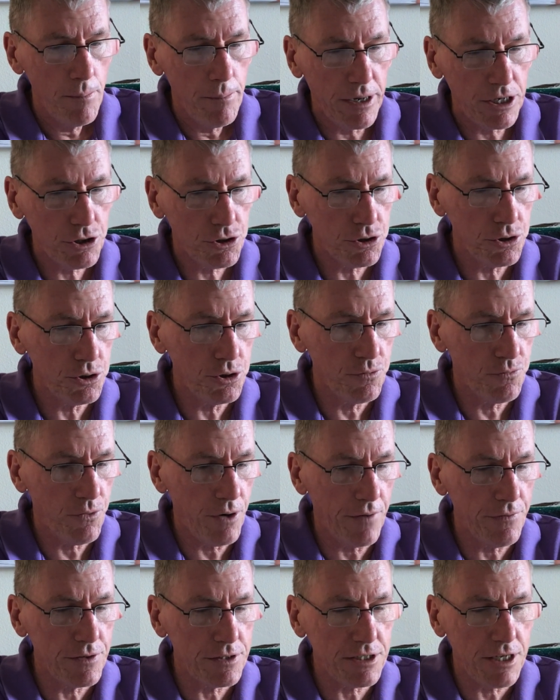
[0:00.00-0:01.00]
Make sure you've
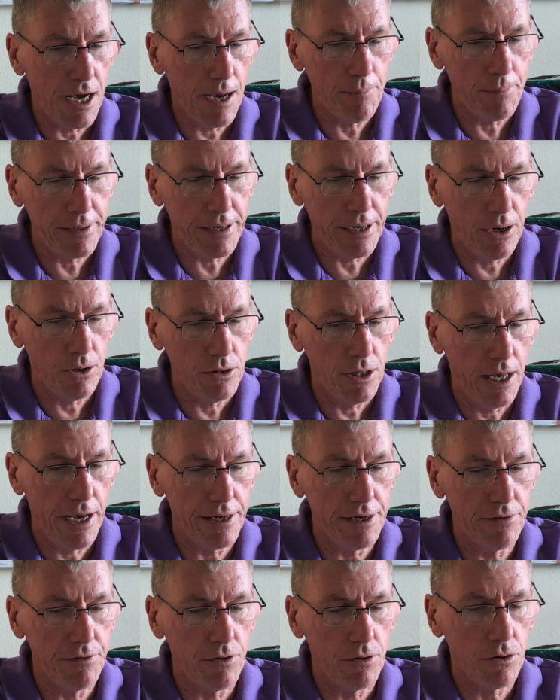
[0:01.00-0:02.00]
read the topic
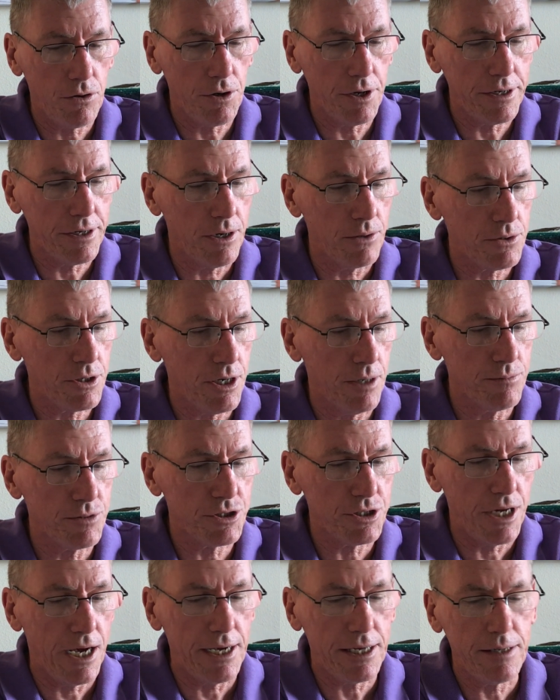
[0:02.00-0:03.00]
outline and the learning
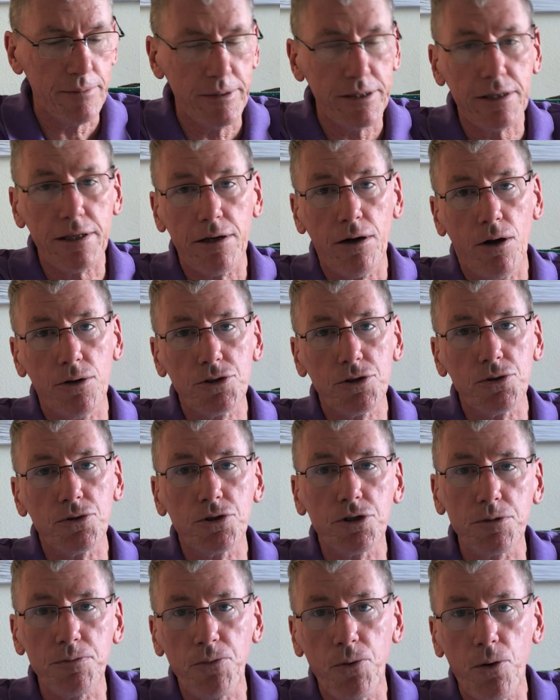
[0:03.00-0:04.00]
outcomes document that also
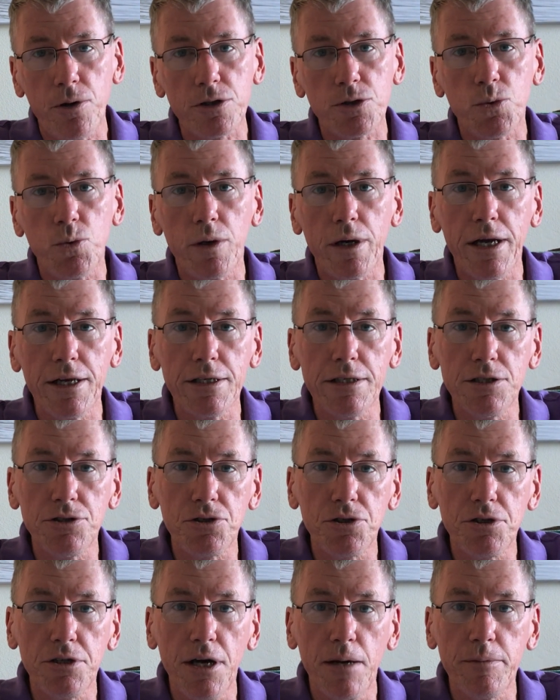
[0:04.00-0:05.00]
supports what I need
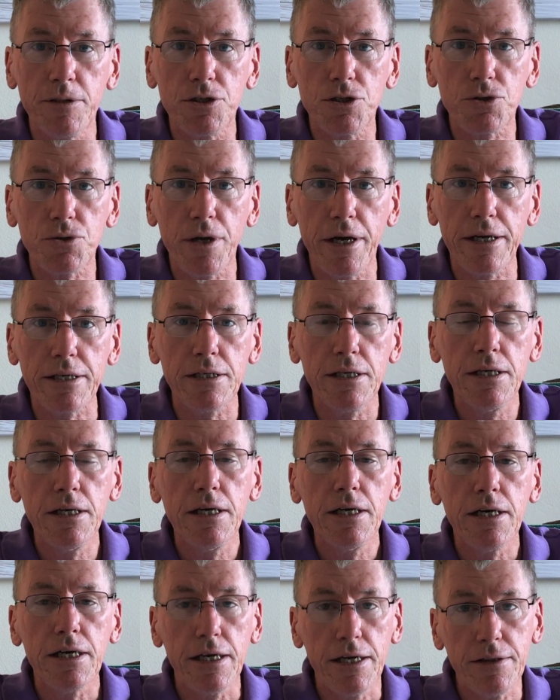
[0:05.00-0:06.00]
you to demonstrate
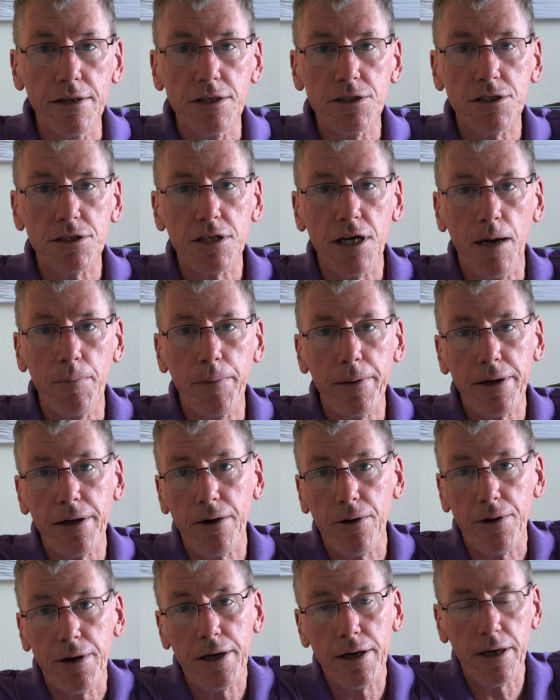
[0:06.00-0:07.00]
in this topic
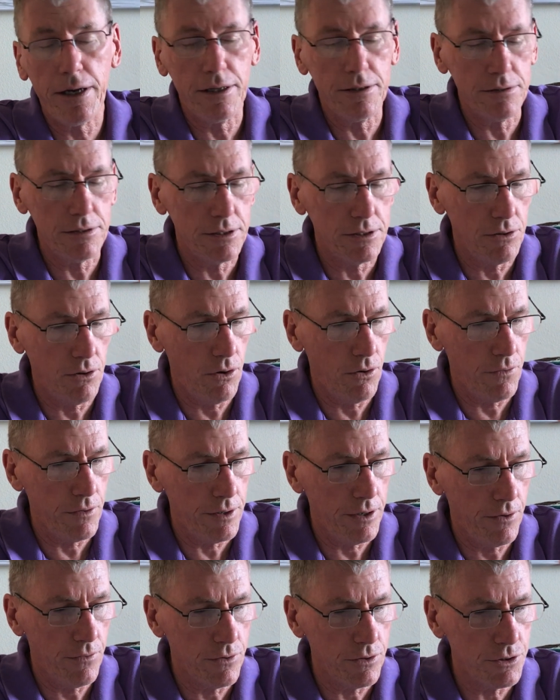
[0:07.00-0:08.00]
area and in all
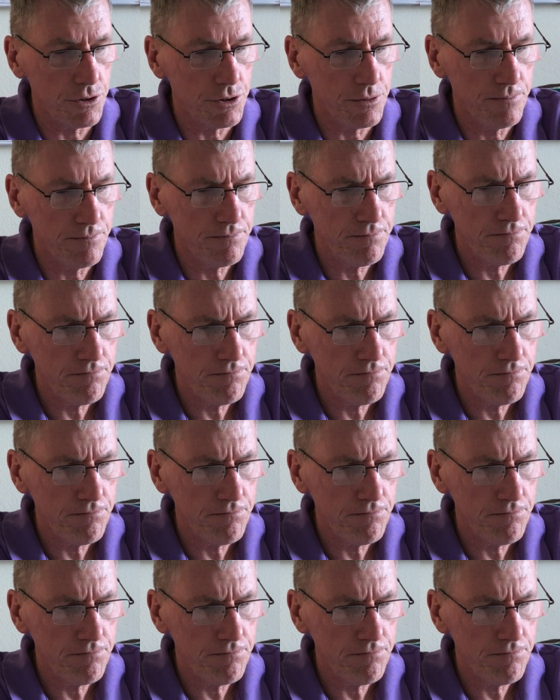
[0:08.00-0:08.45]
the others.